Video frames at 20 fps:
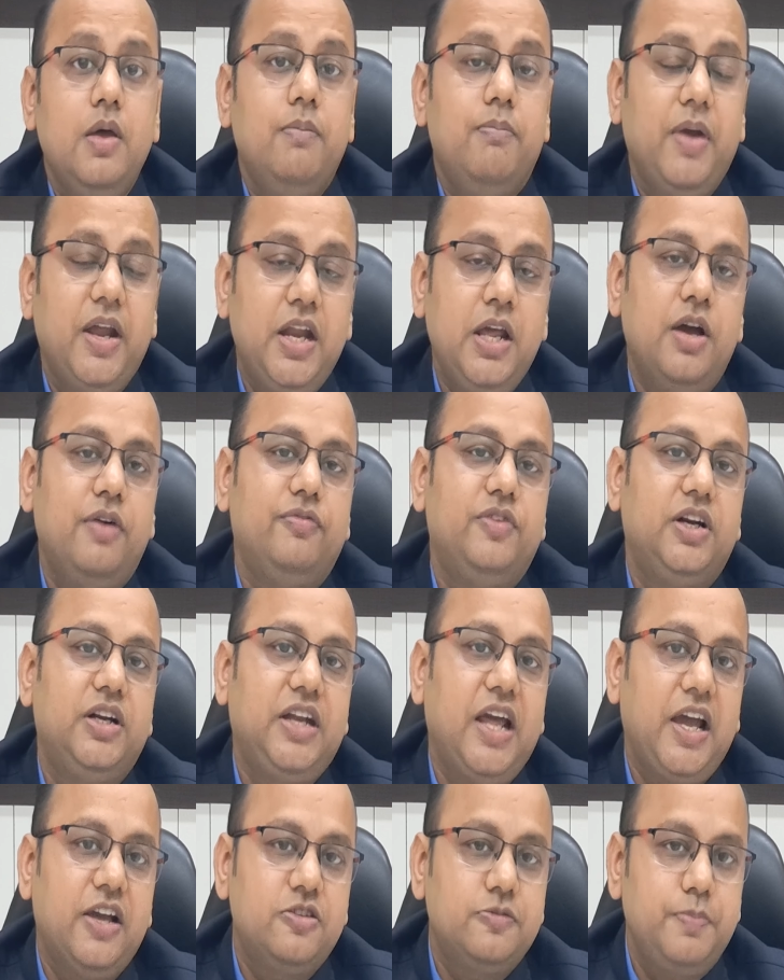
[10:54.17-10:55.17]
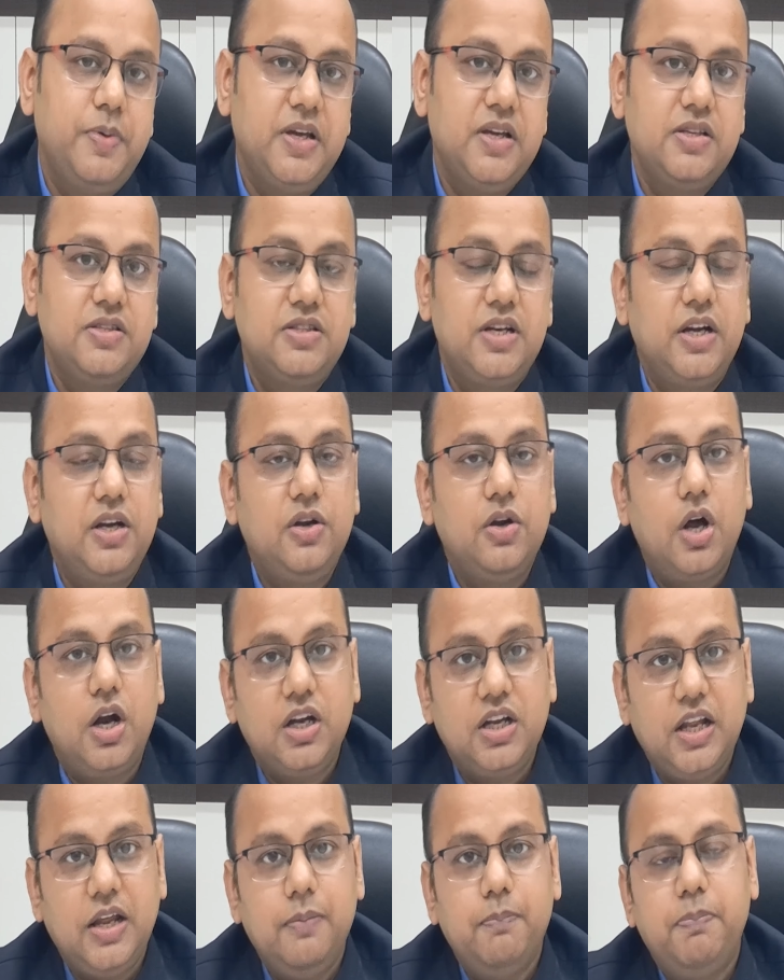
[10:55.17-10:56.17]
Many of the taxpayers did
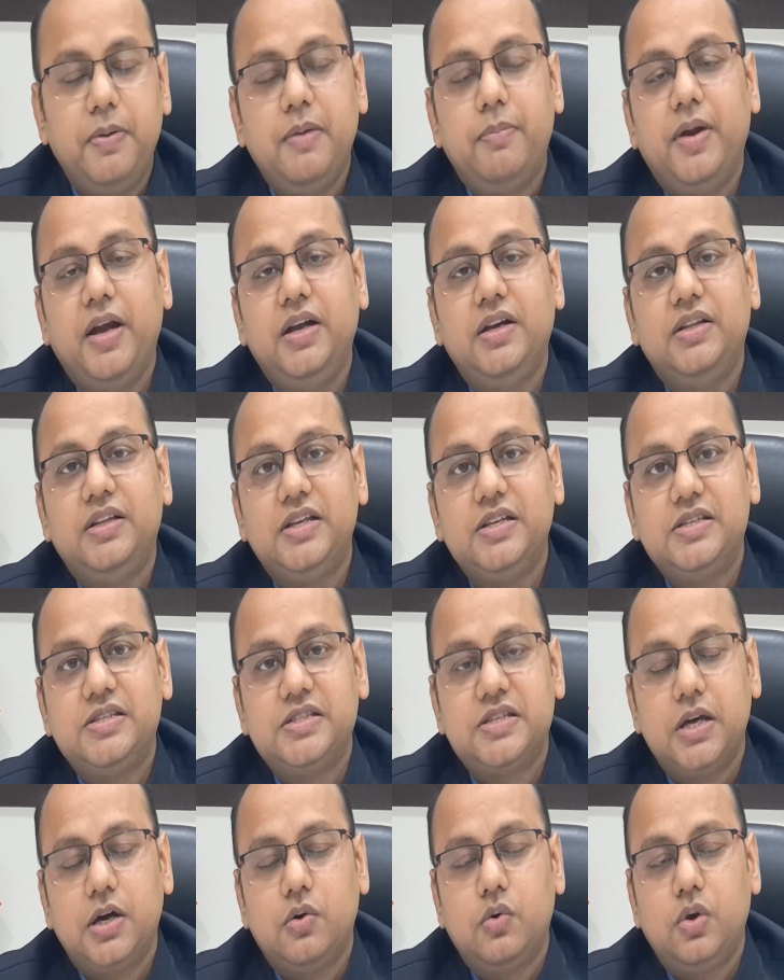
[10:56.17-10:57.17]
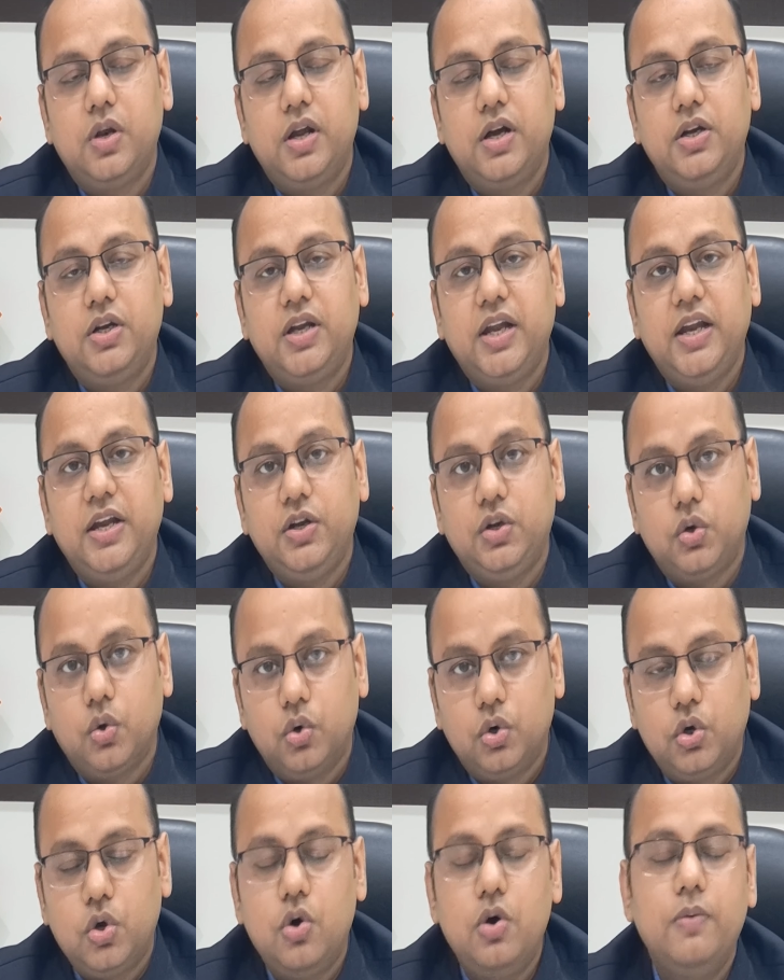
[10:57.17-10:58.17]
not implement this circular in
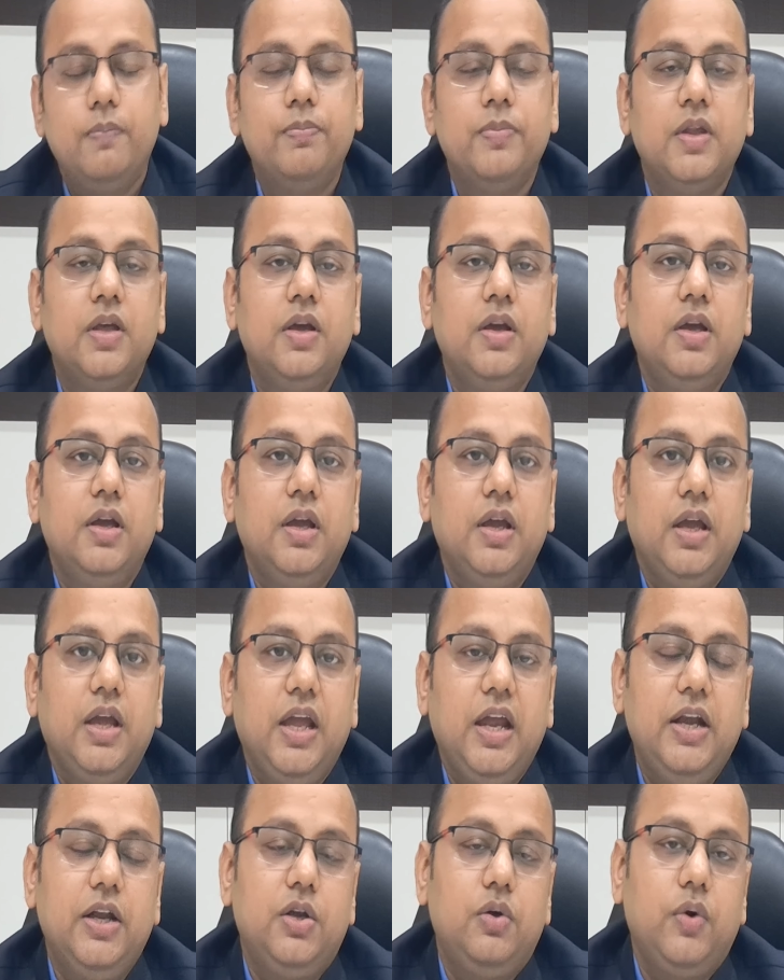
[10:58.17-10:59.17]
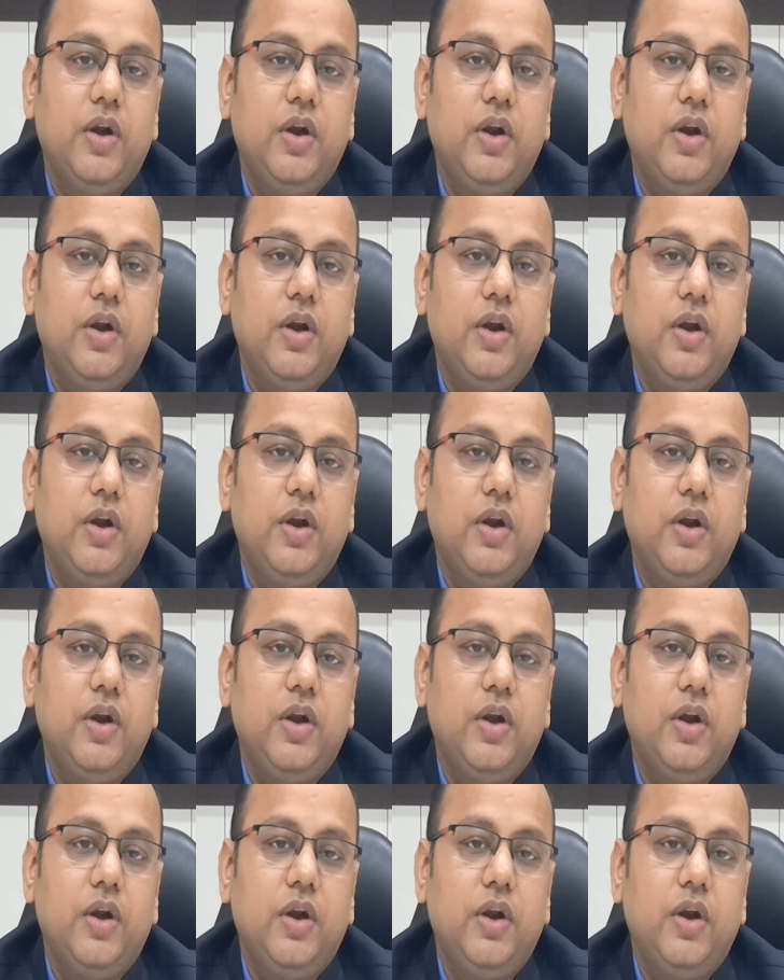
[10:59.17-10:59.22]
toto in